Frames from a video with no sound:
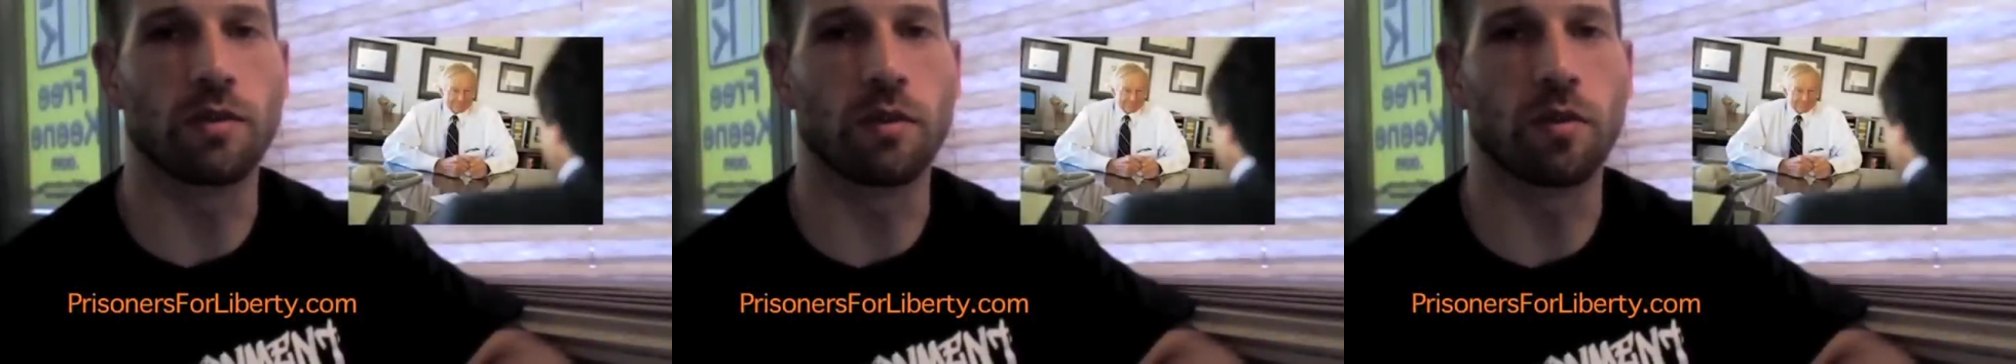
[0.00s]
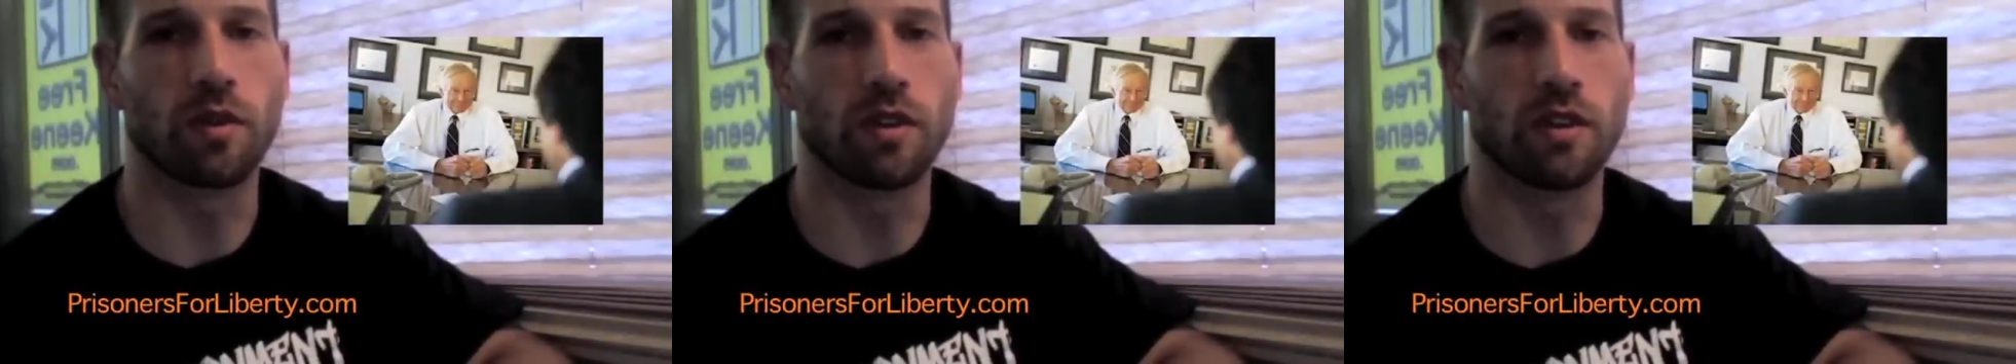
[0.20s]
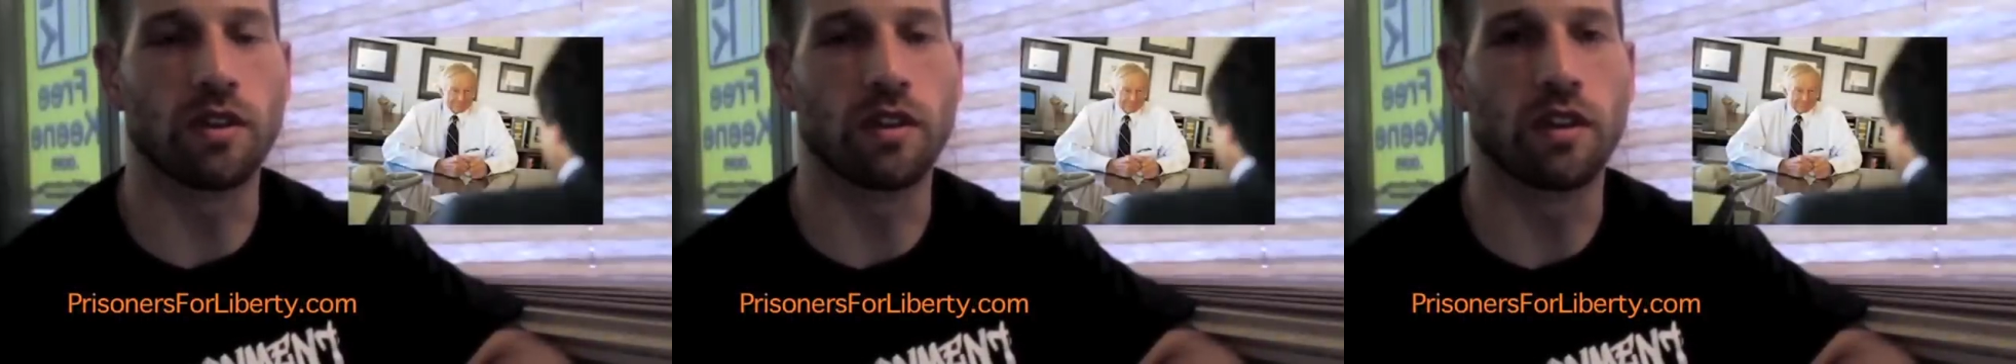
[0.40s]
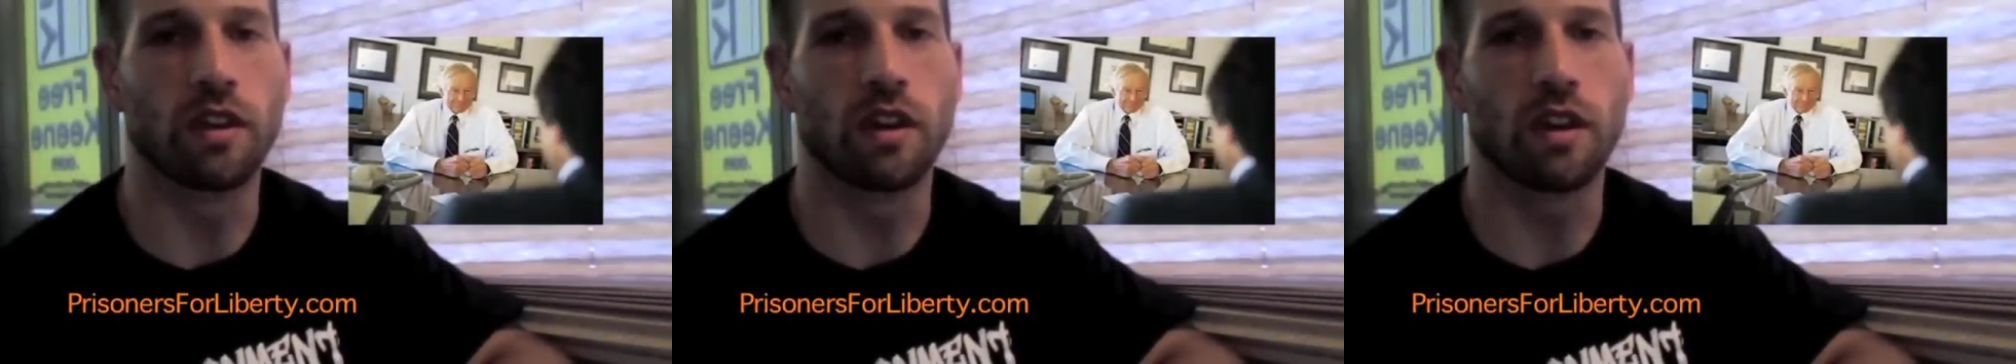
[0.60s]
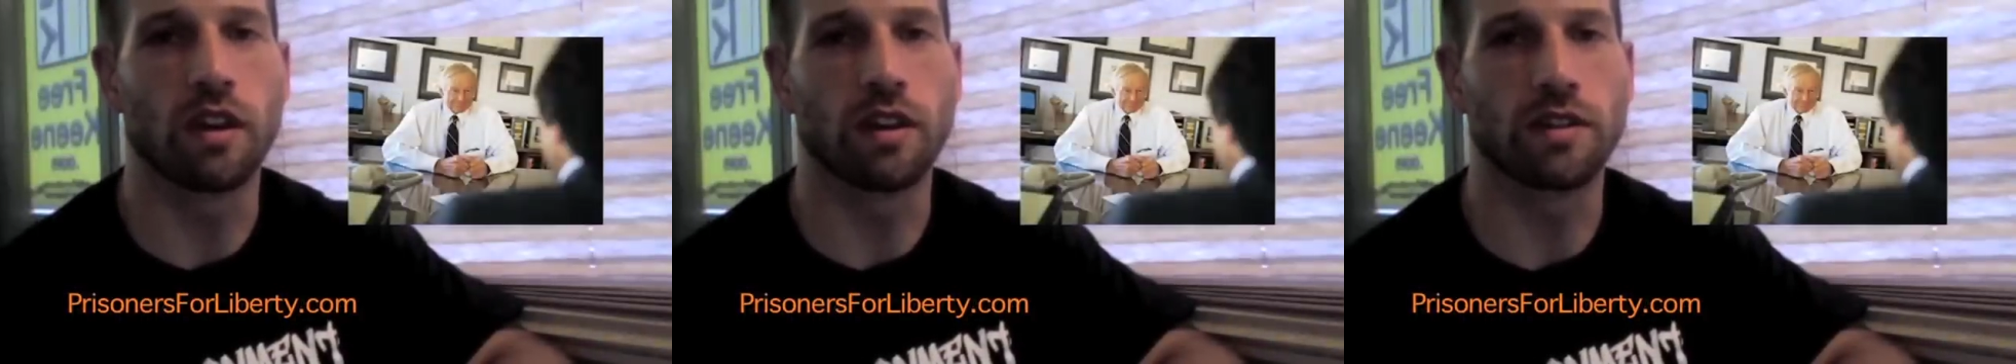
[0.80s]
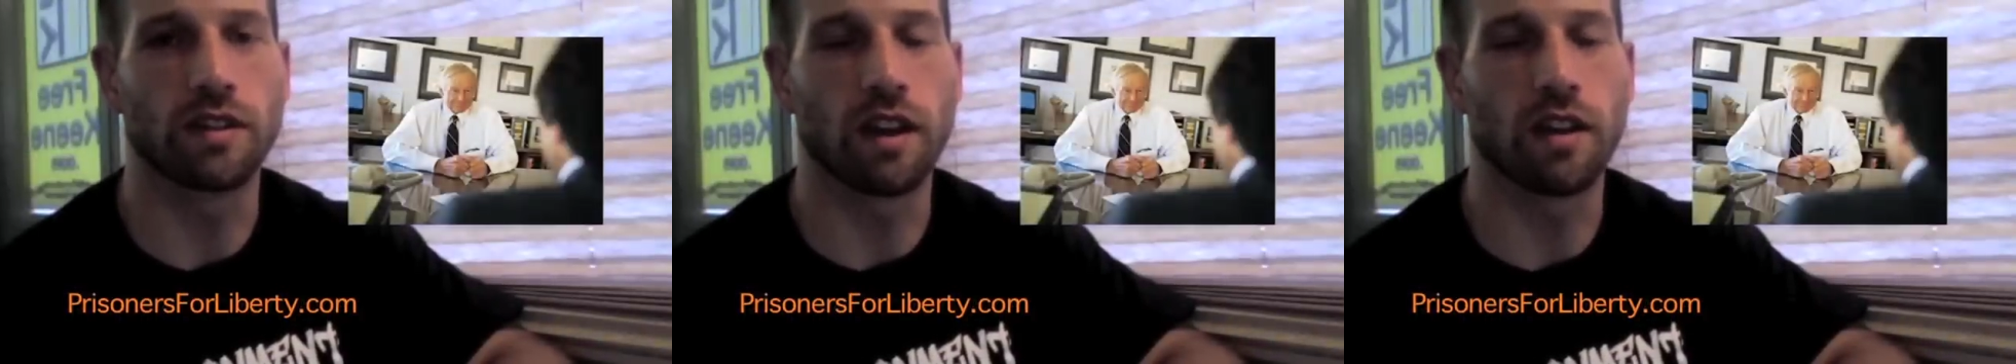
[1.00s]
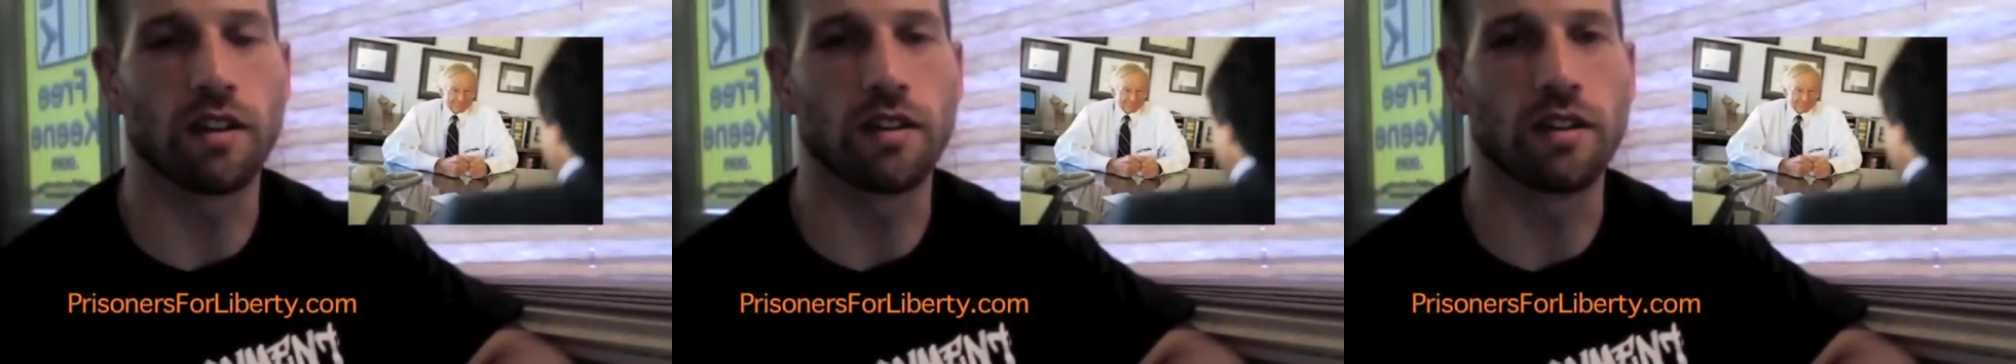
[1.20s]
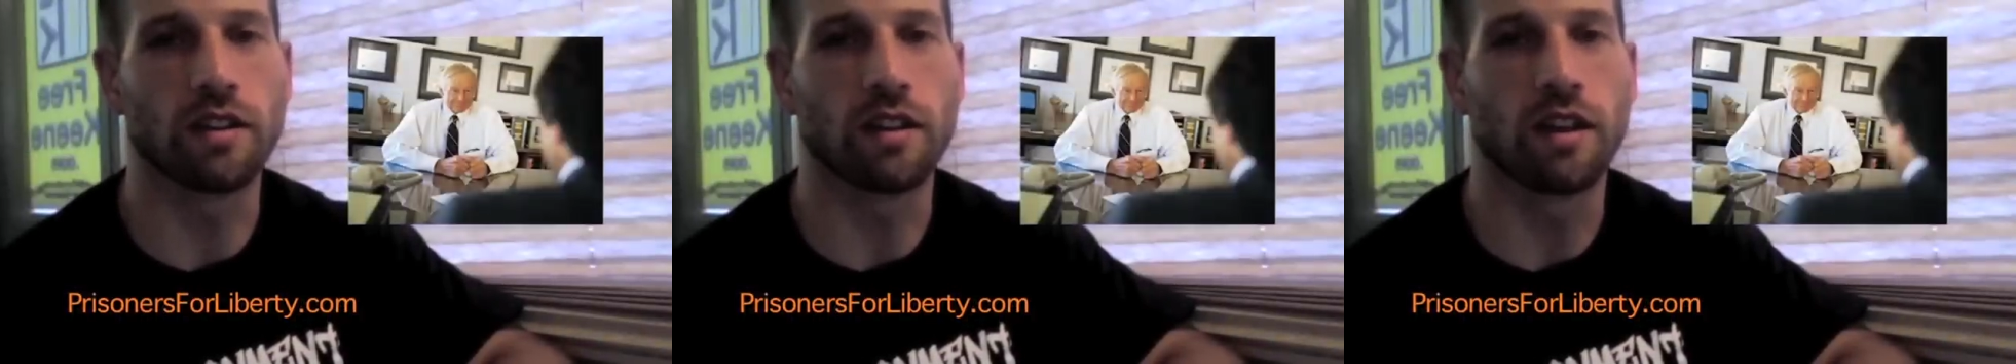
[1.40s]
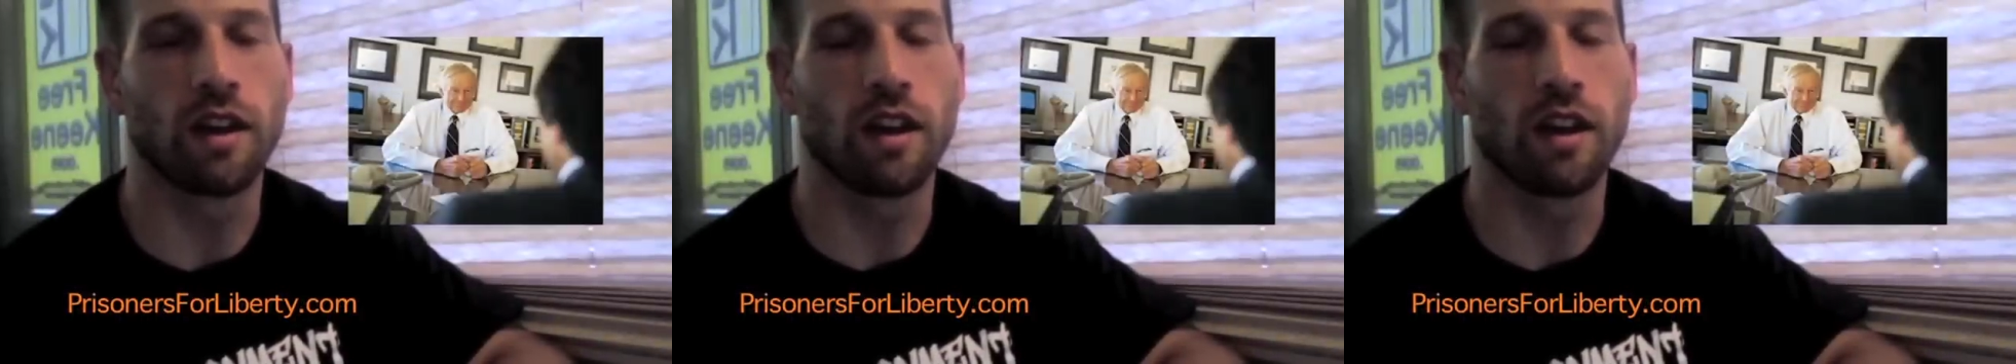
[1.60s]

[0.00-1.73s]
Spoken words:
to plead insanity.